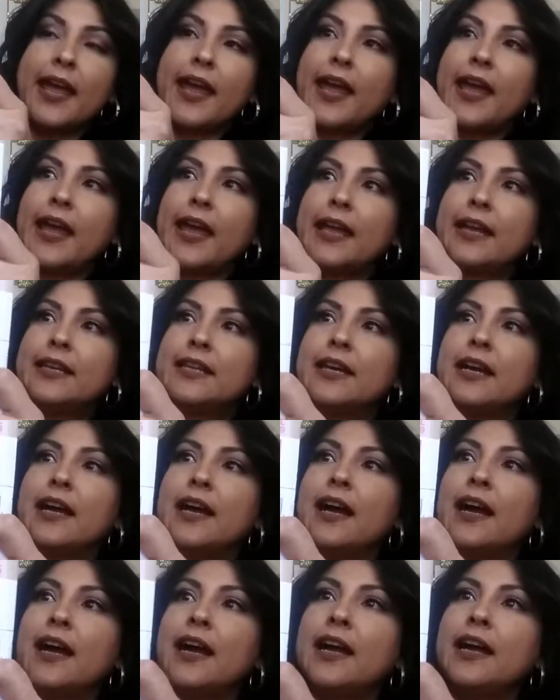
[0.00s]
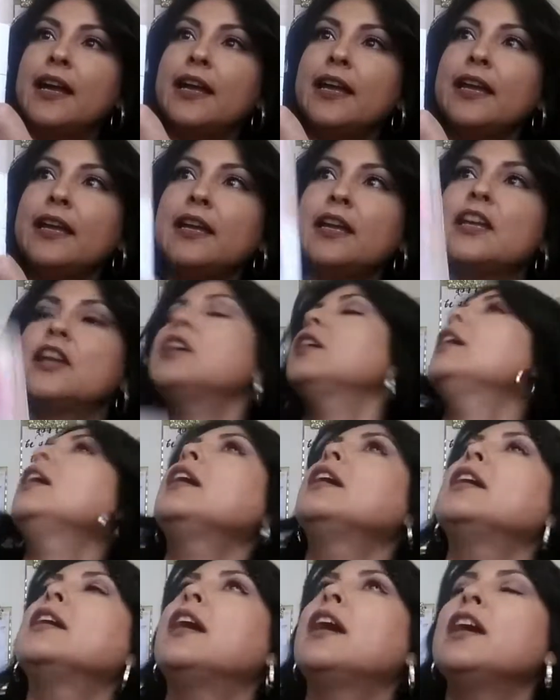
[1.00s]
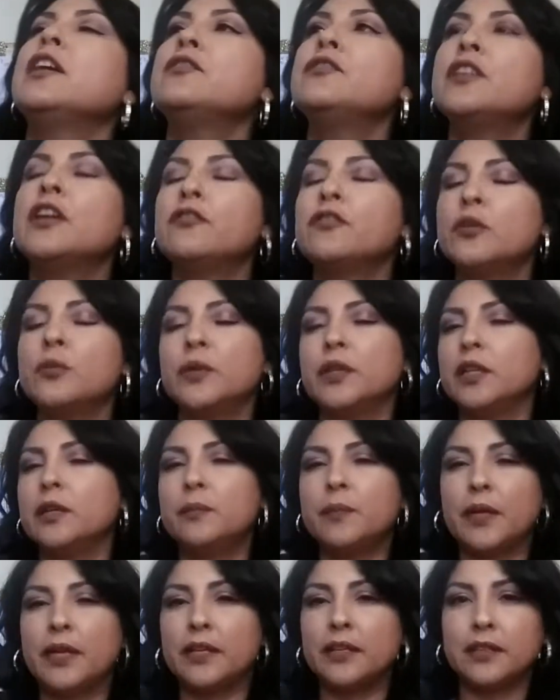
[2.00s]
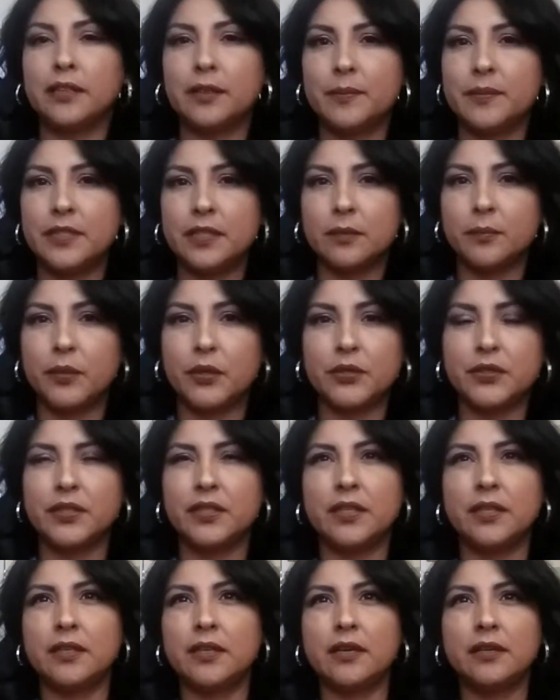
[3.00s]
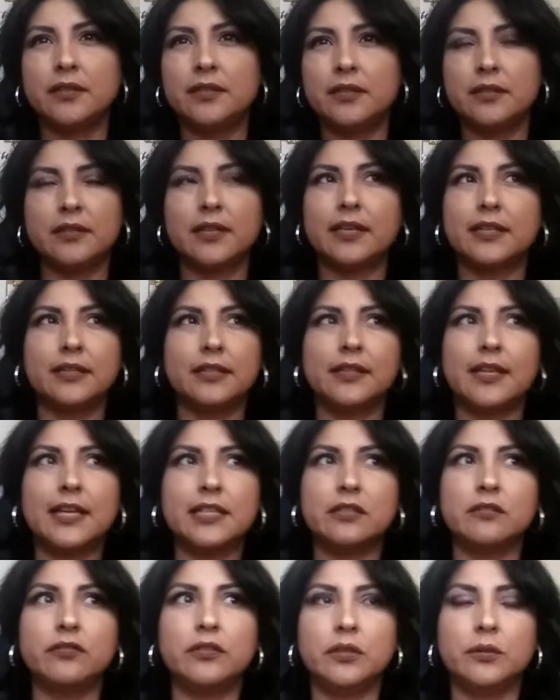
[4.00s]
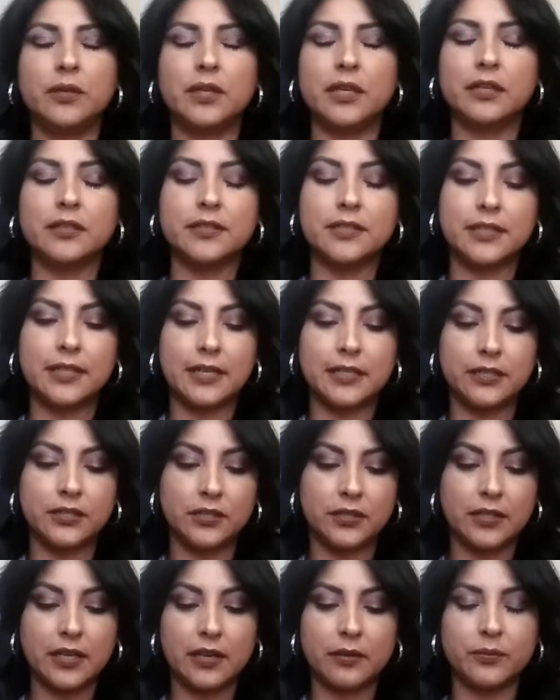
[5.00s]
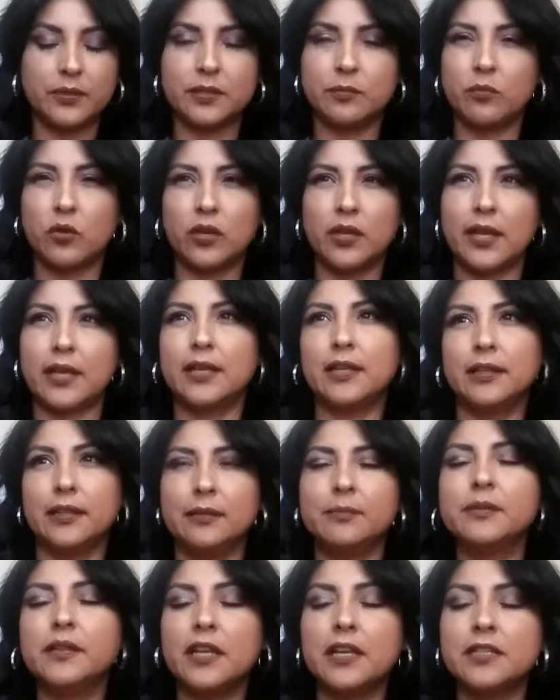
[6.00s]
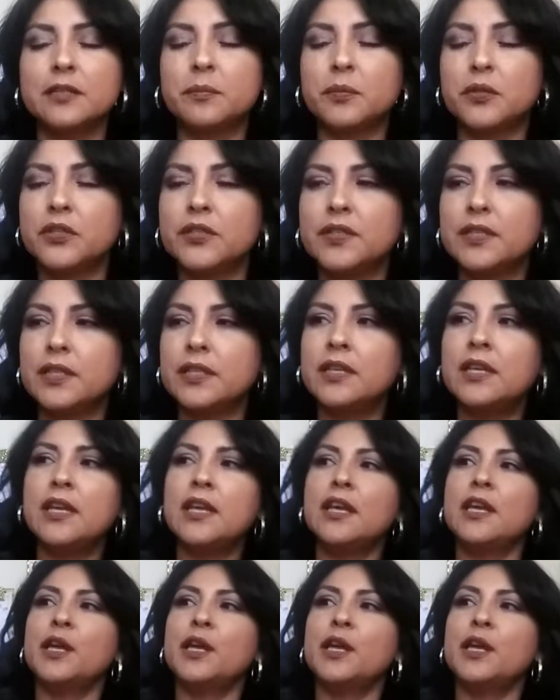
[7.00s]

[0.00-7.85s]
And I've never really been a lipstick person, not until like the last few years that I was more like a lip gloss person.